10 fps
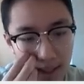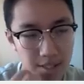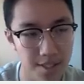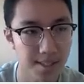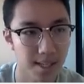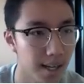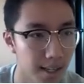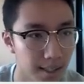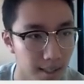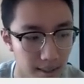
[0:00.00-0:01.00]
Let's just
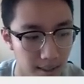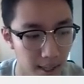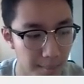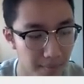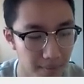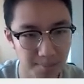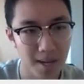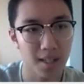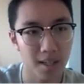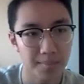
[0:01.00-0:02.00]
say, I mean, if it's
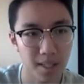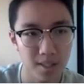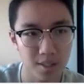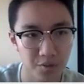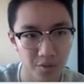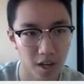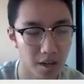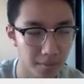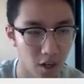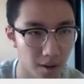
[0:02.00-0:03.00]
makeup, then it's very,
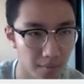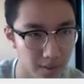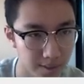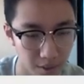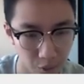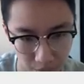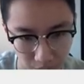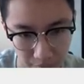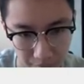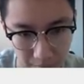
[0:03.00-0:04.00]
very obvious that you're only
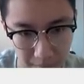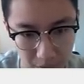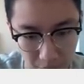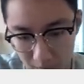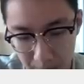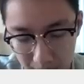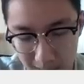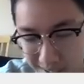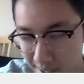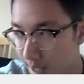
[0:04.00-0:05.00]
doing females, right? But
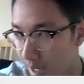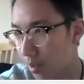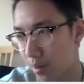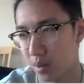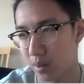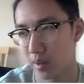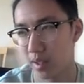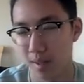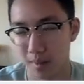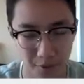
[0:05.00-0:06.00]
let's just say you're doing a
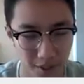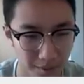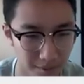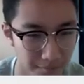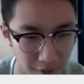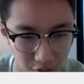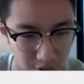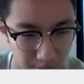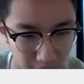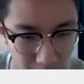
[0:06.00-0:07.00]
freaking fidget
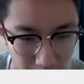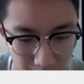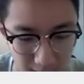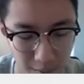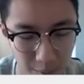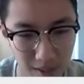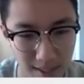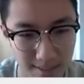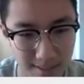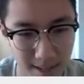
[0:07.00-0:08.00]
spinner and
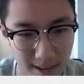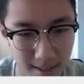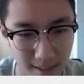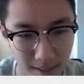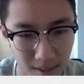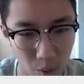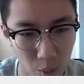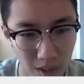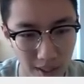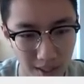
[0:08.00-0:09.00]
realize that
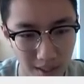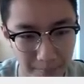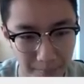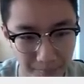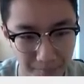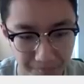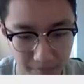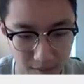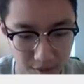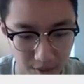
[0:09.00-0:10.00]
only,
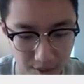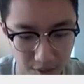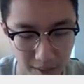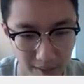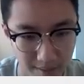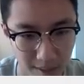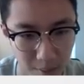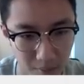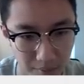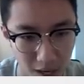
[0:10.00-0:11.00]
so this would be an
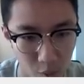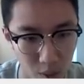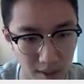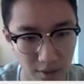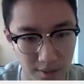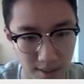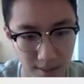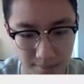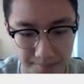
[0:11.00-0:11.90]
example of how one looks like.